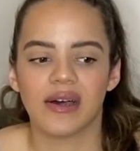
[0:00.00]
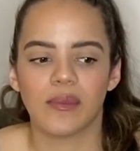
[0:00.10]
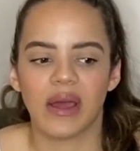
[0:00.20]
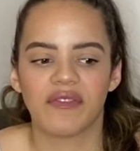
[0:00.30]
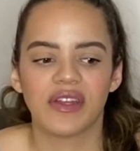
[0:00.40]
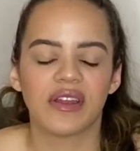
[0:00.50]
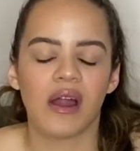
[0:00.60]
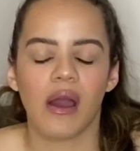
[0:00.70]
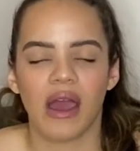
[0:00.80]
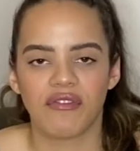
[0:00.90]
I figured it
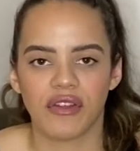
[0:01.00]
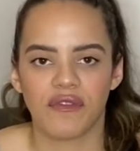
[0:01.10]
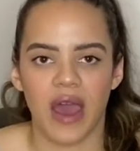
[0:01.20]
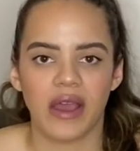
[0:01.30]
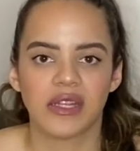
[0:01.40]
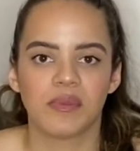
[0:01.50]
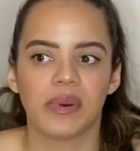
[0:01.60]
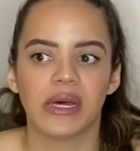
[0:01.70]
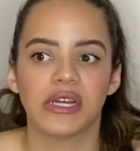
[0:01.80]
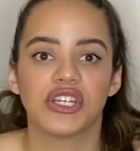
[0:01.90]
out after the fact,
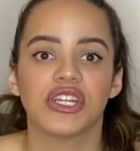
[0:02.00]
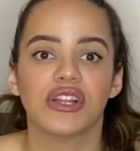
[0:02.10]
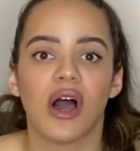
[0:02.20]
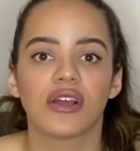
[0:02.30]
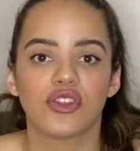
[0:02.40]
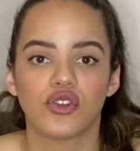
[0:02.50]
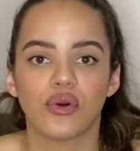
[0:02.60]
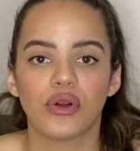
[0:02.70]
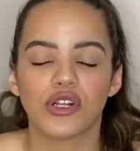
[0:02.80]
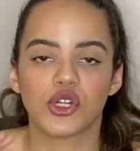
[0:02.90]
but she locked the
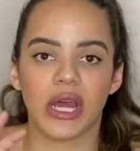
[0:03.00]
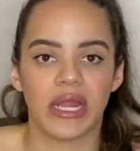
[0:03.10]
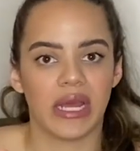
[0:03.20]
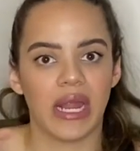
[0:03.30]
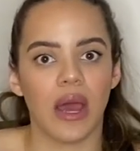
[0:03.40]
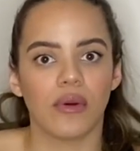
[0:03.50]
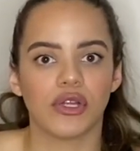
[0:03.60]
door trying to get out.